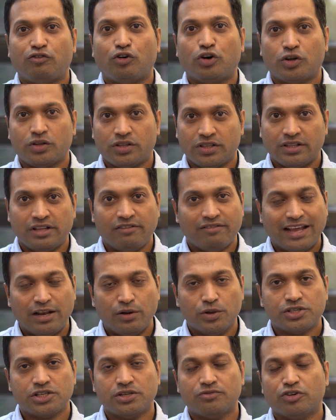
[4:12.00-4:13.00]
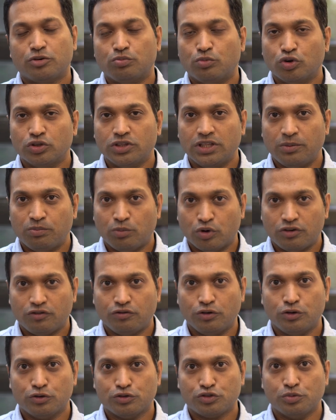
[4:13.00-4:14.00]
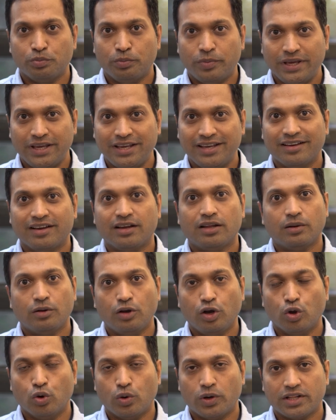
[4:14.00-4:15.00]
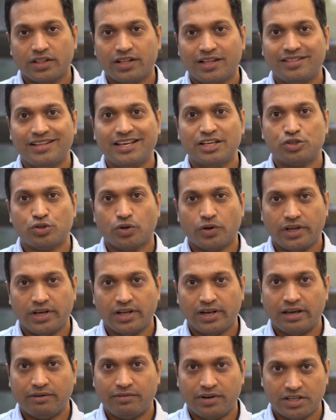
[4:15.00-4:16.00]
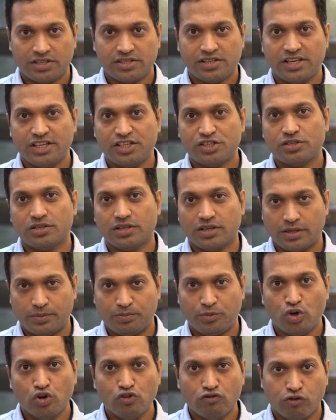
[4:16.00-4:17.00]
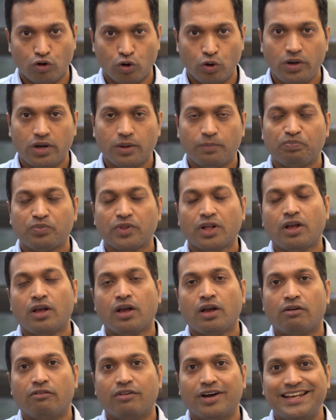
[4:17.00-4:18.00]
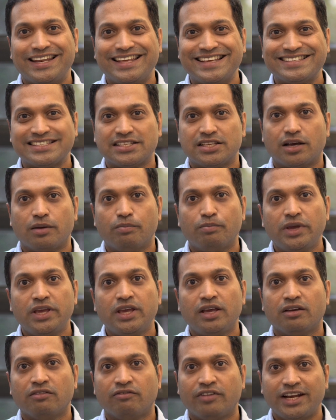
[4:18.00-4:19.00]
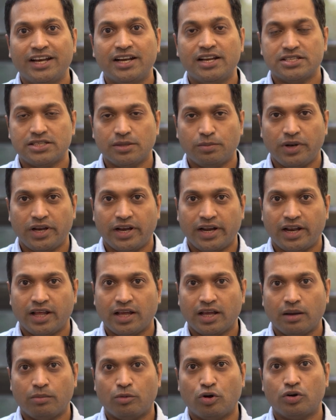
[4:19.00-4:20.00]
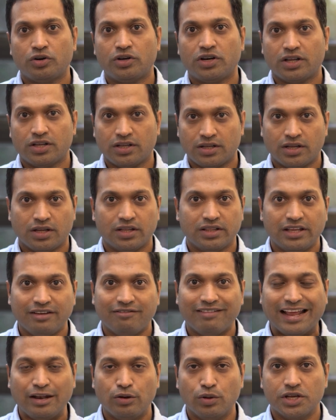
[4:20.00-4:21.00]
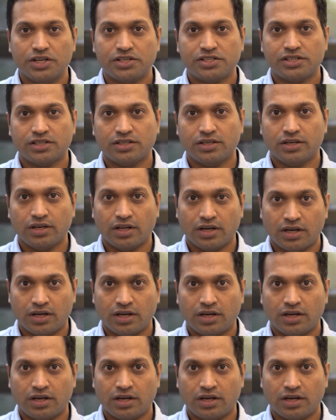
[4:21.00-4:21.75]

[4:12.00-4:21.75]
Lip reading: for the valuation for both the portfolios being lower than the historical average is twofold. One is being very disciplined about the valuation,